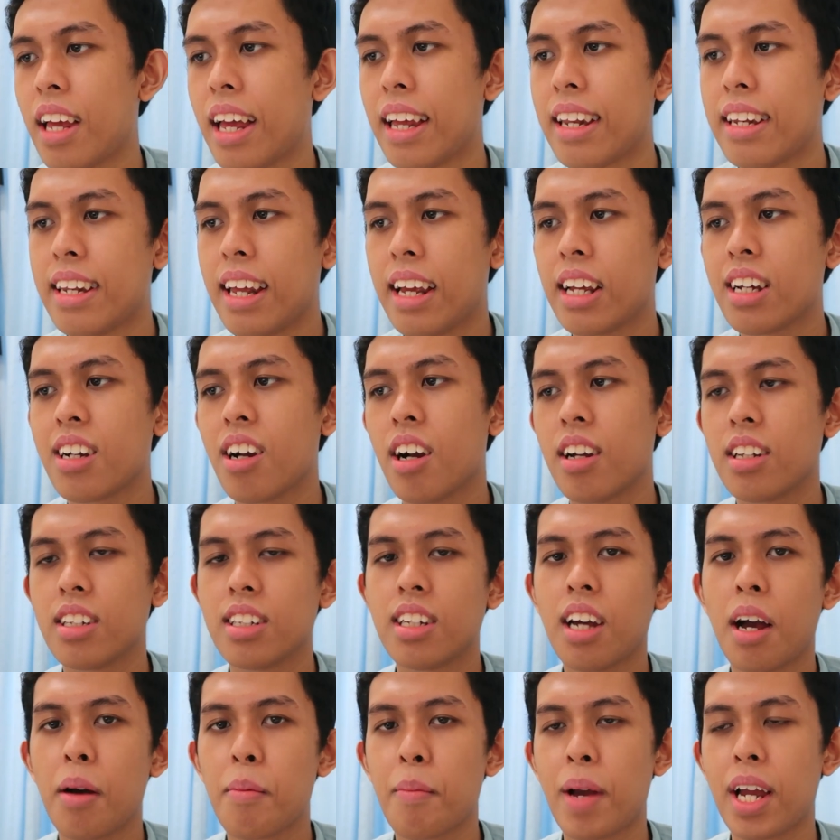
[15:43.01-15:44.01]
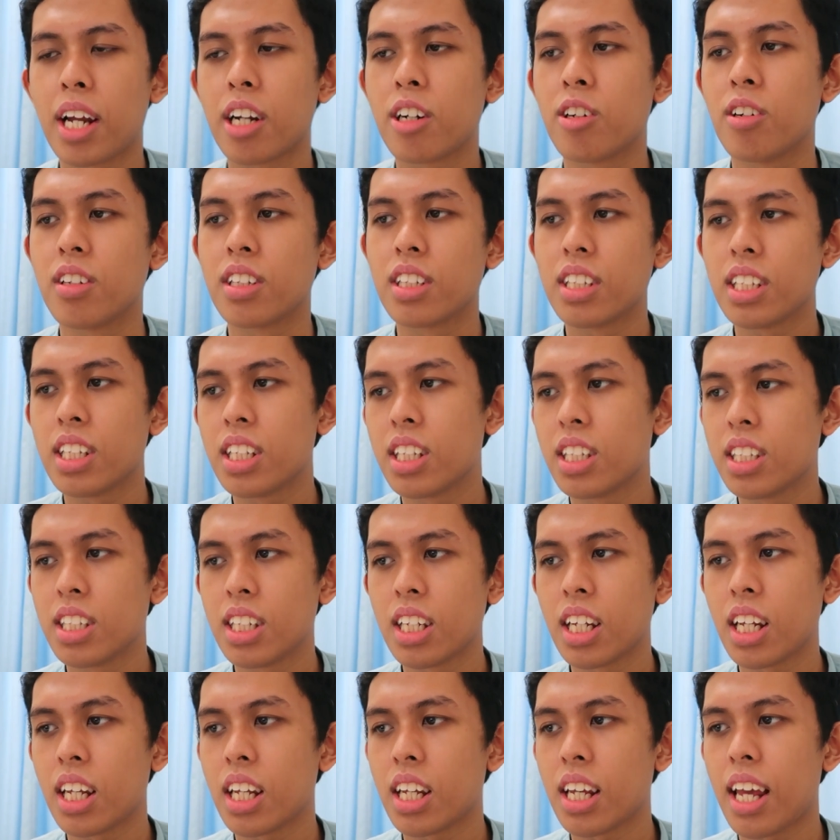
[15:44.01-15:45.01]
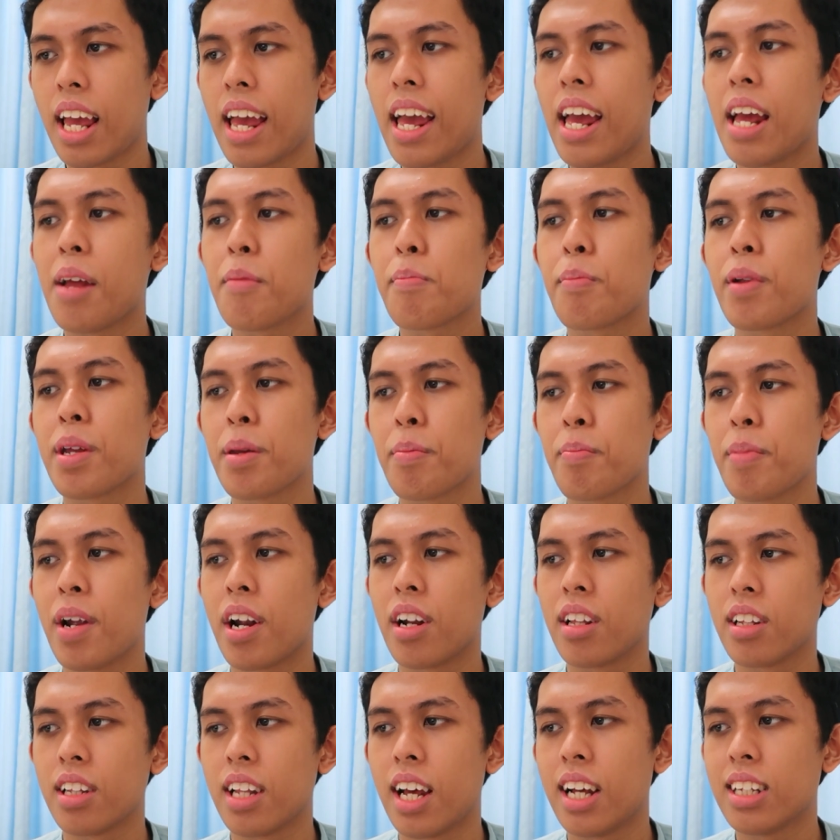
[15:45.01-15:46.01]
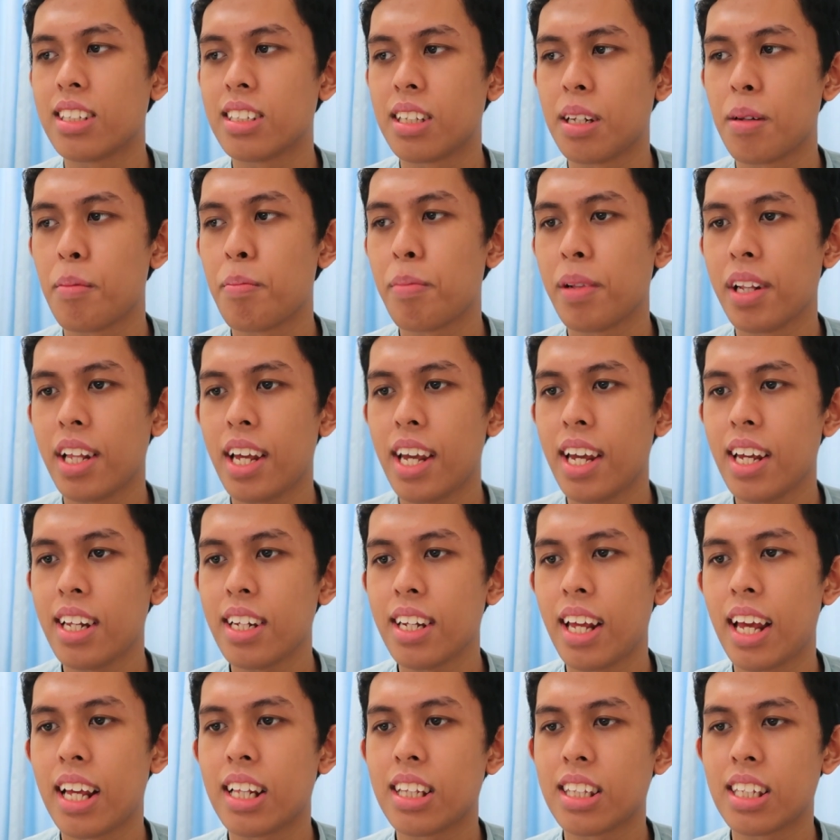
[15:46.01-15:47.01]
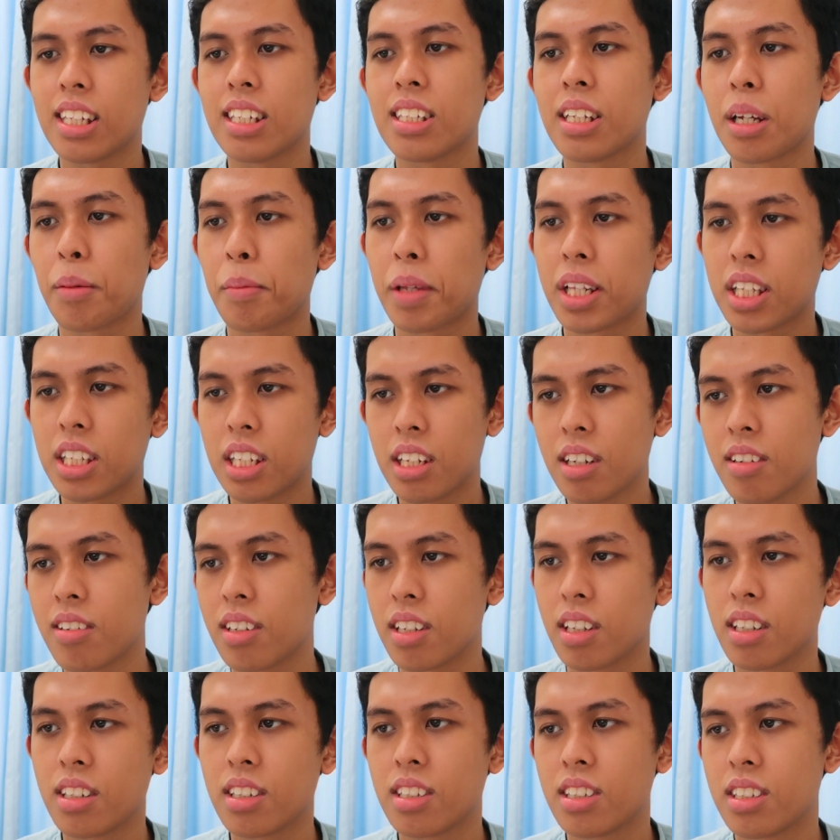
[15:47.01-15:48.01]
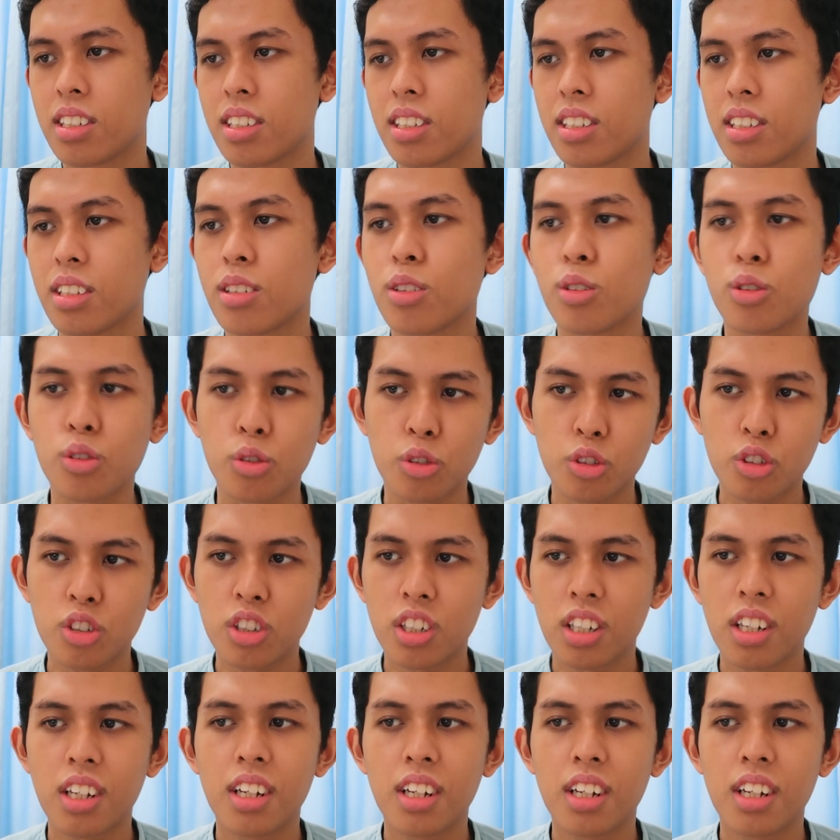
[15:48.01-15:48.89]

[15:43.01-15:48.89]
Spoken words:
And then conduct micro-teaching and prepare lesson plan and teaching materials. Ooh.